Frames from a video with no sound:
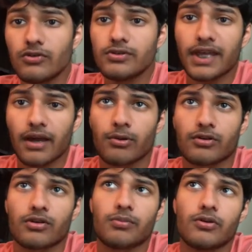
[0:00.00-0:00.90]
tab on our
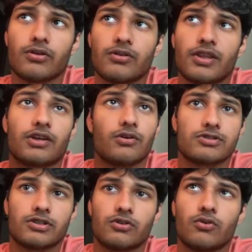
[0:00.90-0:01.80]
computer that goes
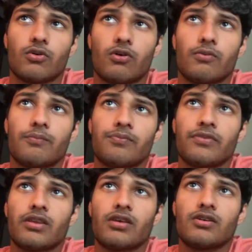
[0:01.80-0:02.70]
to Google.
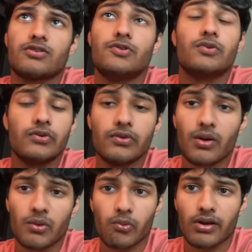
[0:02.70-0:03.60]
So you can do that
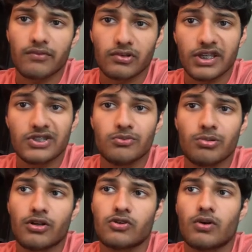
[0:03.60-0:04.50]
with whatever links you put
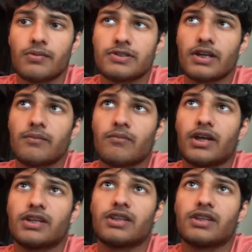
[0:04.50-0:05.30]
on your website. And in